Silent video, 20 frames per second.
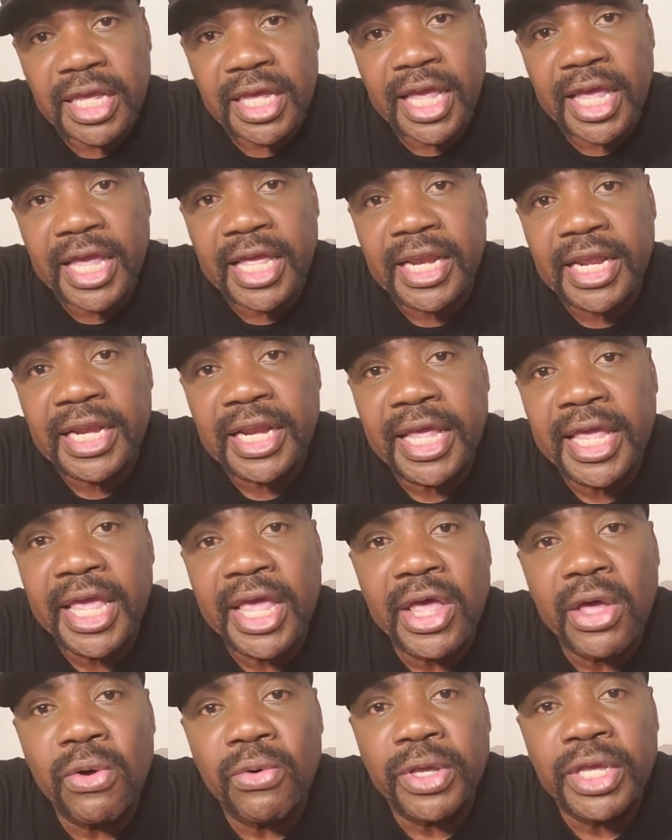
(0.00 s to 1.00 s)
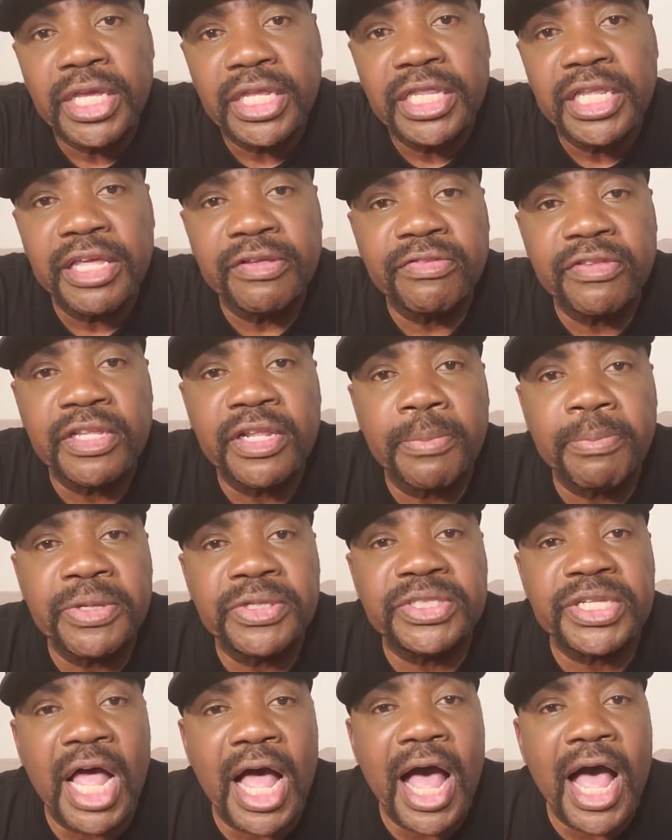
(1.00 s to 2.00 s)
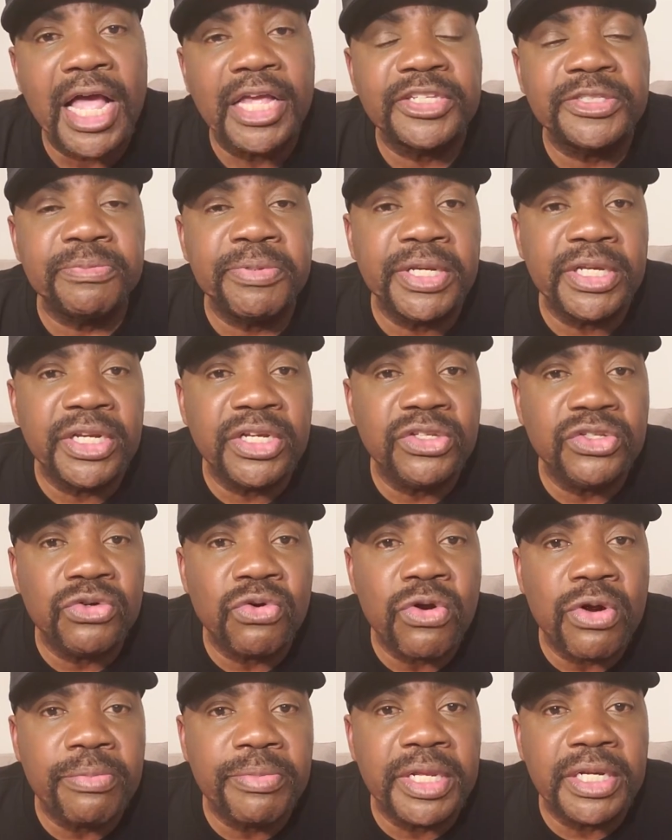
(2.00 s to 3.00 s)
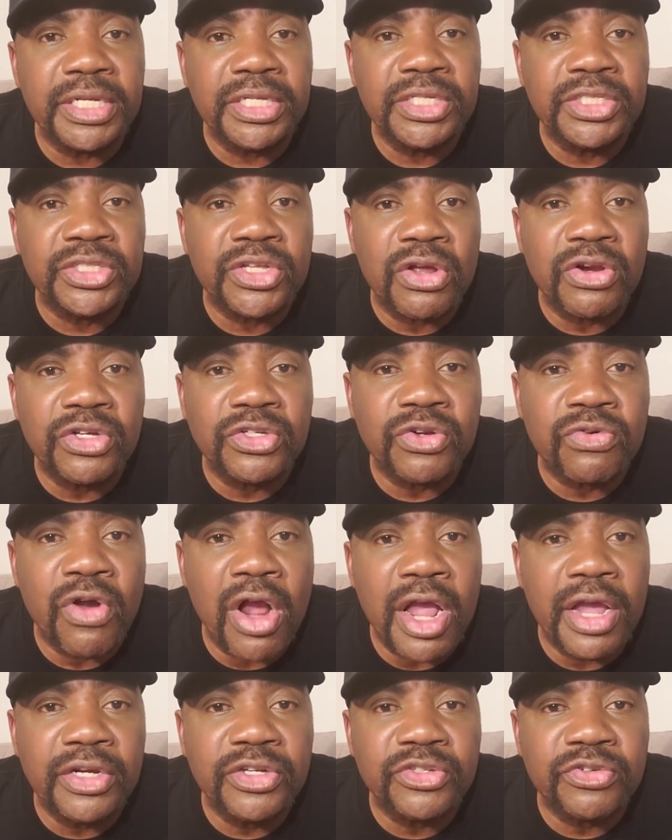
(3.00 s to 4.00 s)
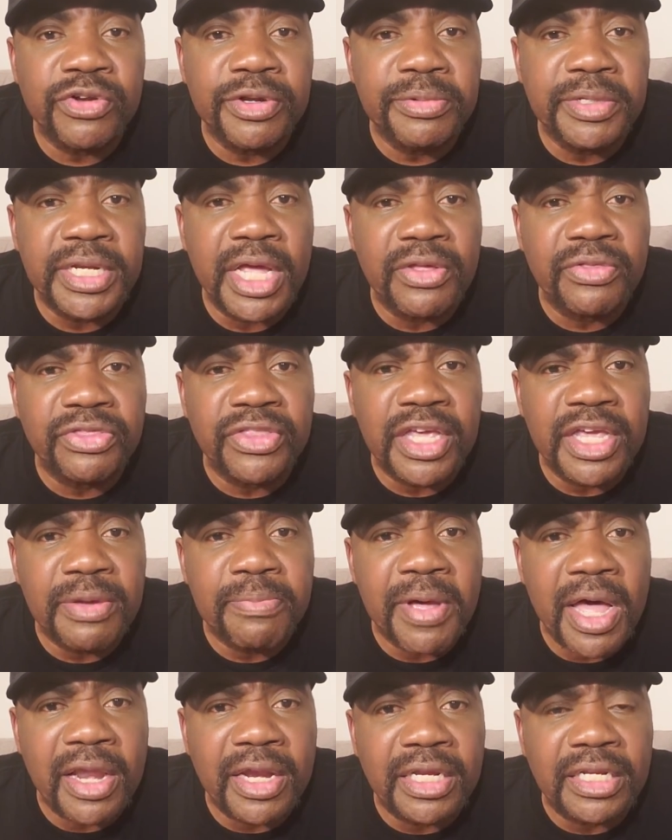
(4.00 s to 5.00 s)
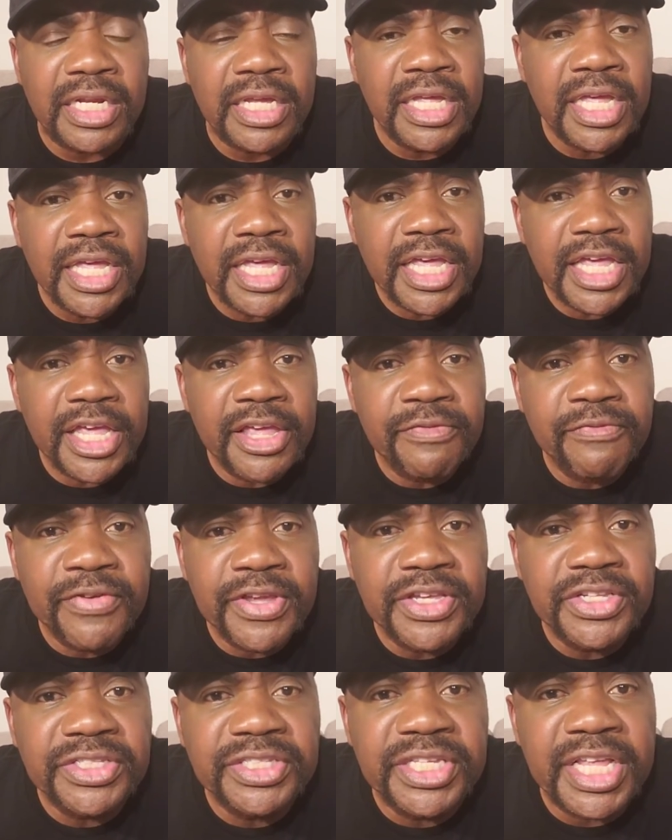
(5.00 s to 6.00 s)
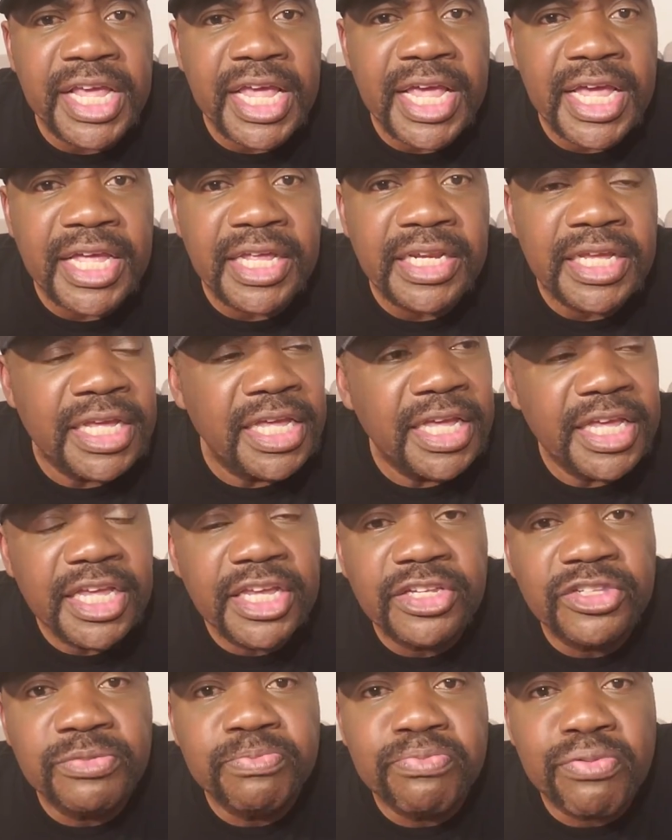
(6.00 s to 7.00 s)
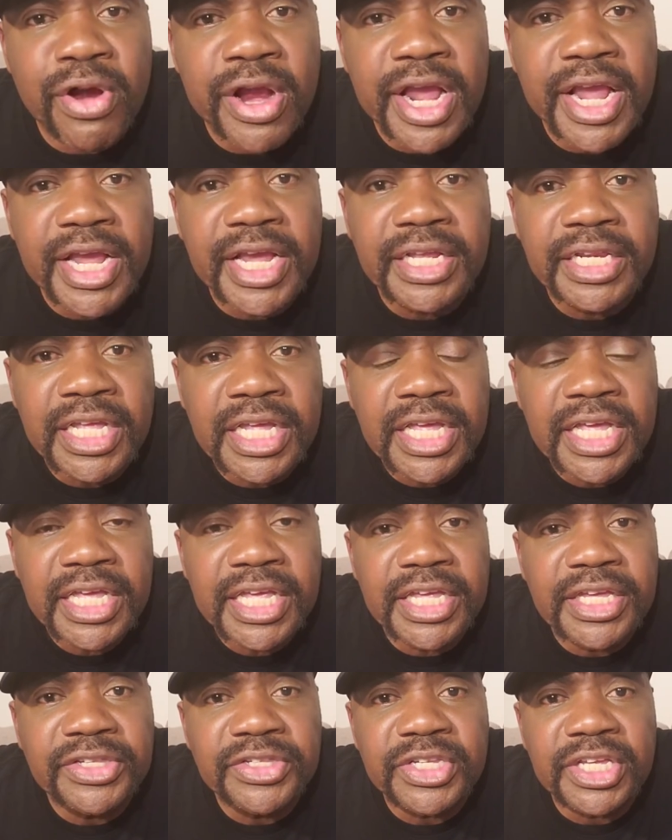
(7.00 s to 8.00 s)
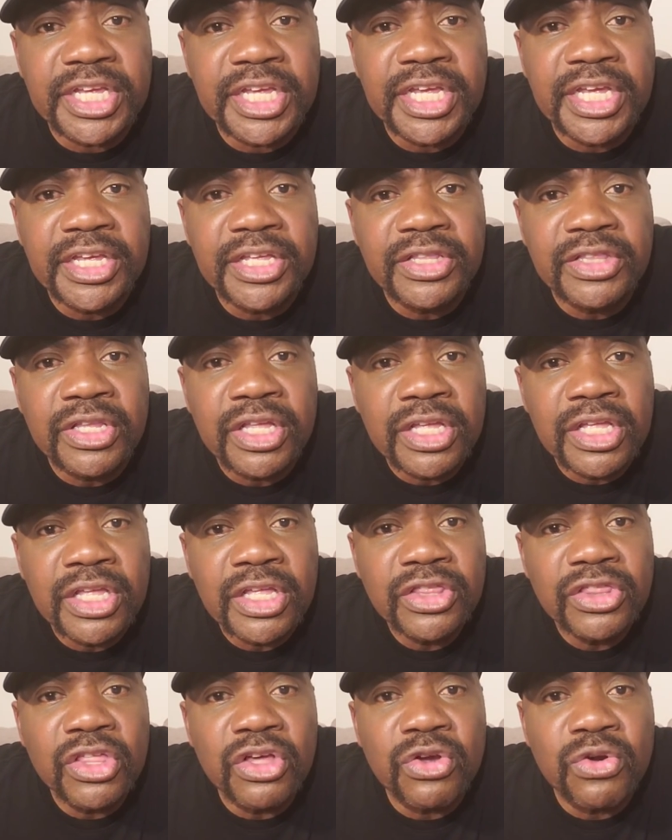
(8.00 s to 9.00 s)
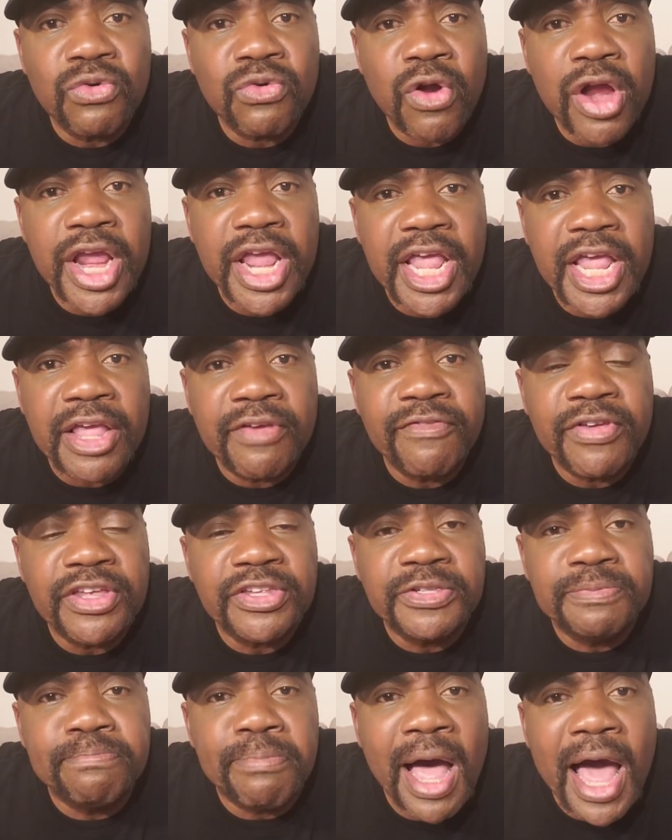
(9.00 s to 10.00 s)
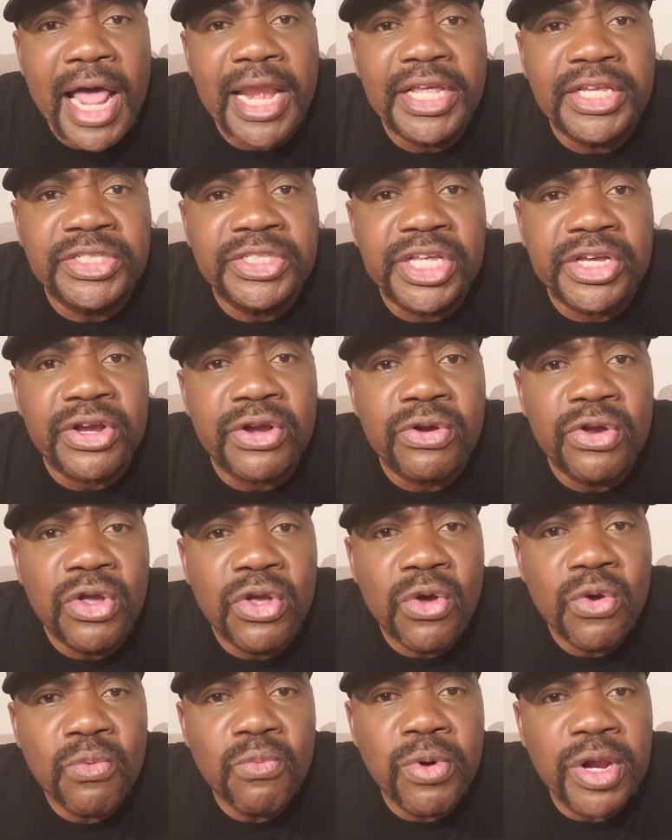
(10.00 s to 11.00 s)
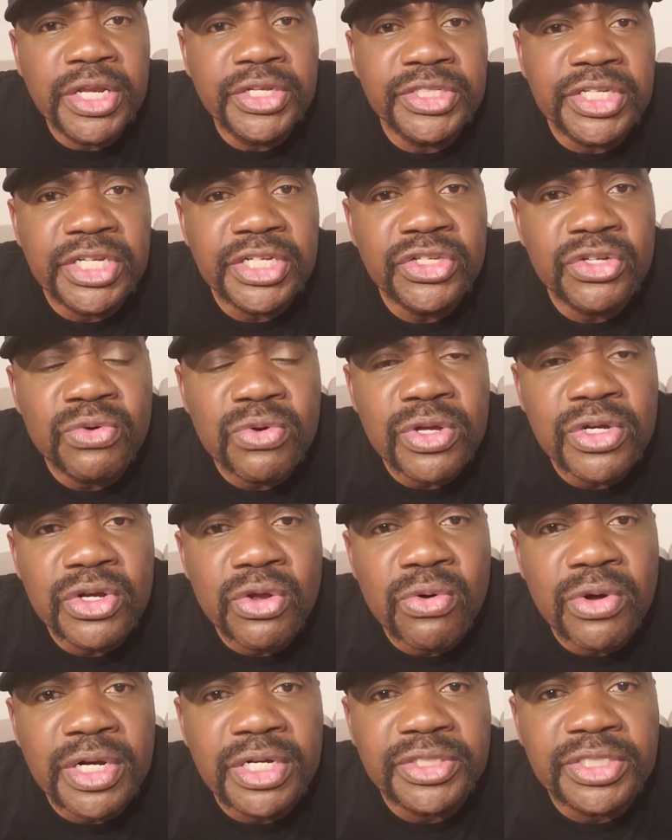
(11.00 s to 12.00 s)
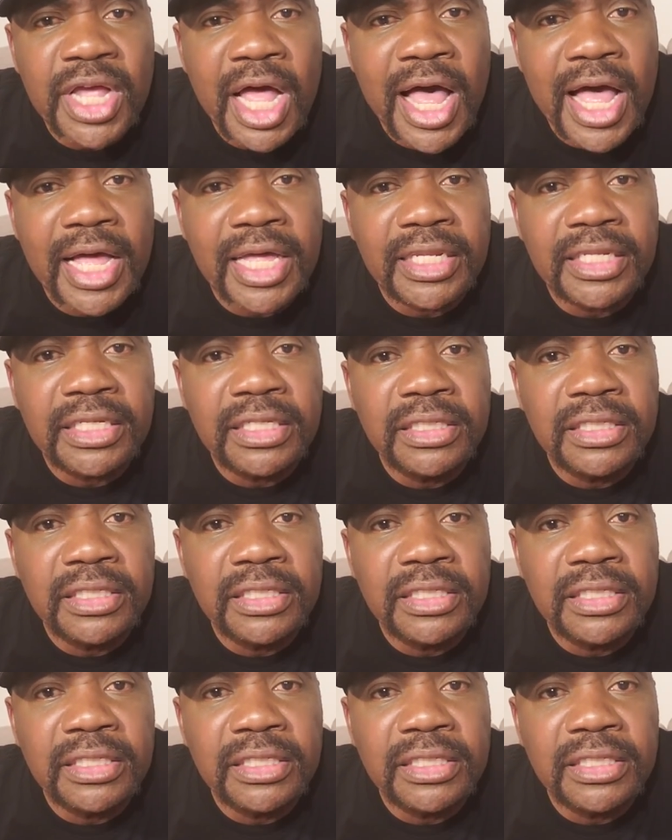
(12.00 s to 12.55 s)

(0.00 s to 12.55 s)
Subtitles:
And in hell, he lifted up his eyes being in torment. And he started crying and screaming. Now think about it. If he's dead, his brain is in The grave, his body's there. What is he doing knowing it's hot?